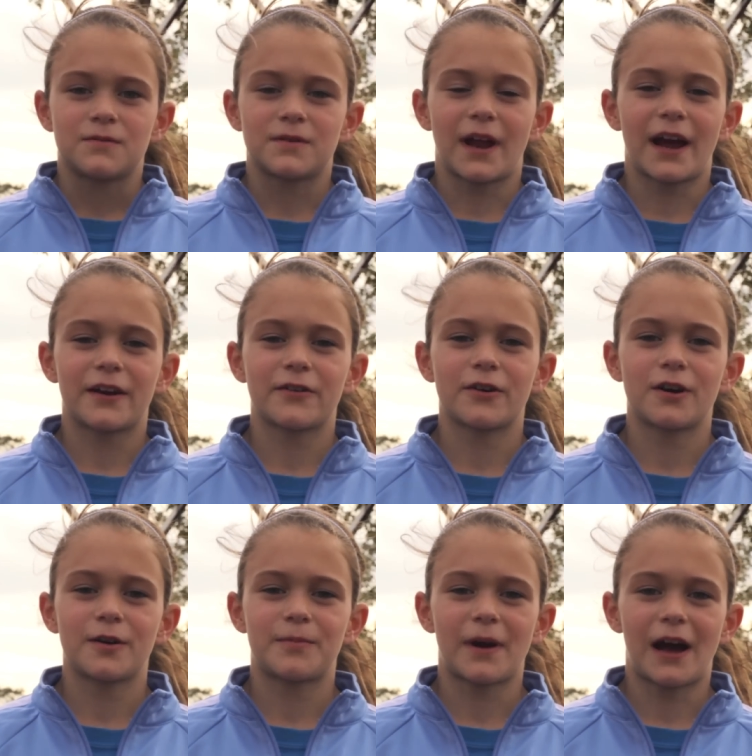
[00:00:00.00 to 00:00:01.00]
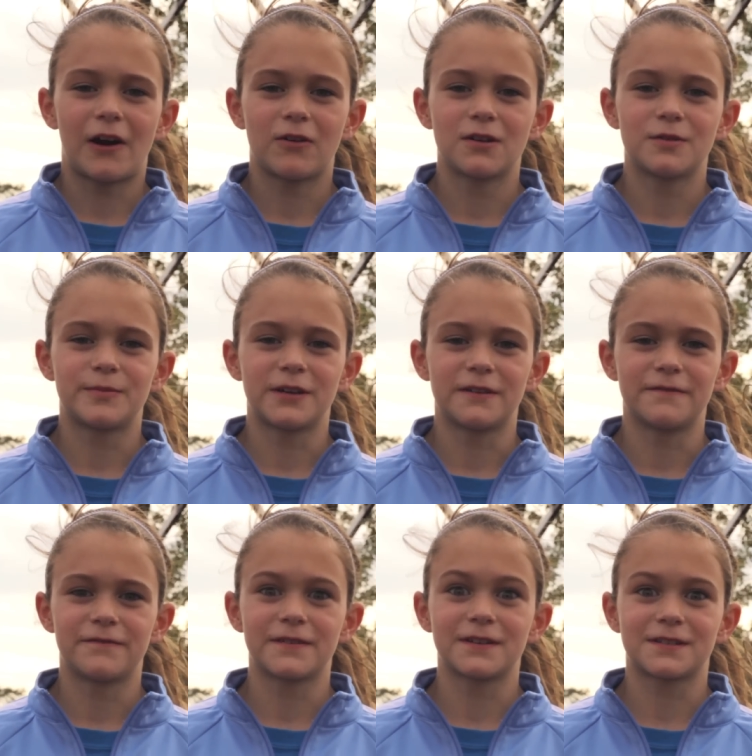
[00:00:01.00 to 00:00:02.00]
When I grow up, I want to be
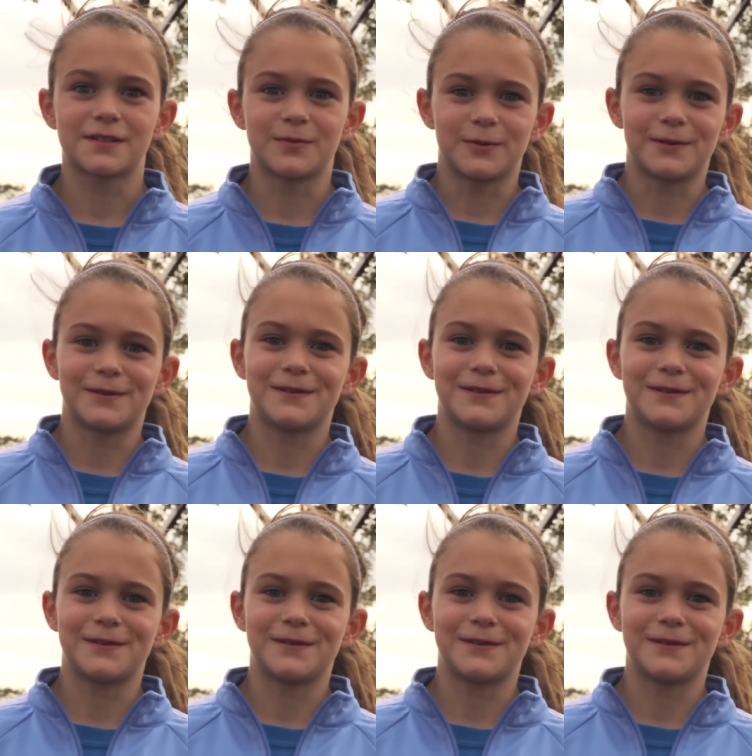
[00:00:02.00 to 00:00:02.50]
invincible.